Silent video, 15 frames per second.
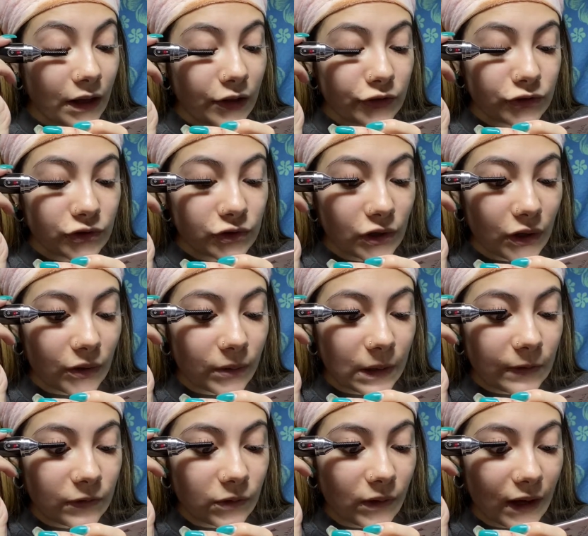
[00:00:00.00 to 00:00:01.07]
So
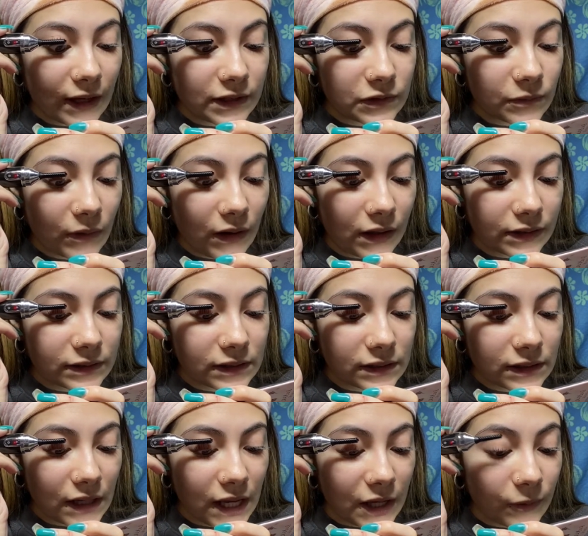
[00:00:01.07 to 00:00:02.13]
if you guys want,
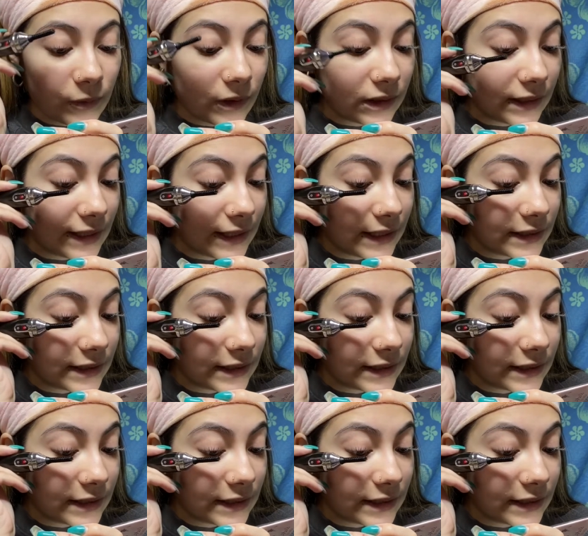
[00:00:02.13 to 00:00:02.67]
I will link it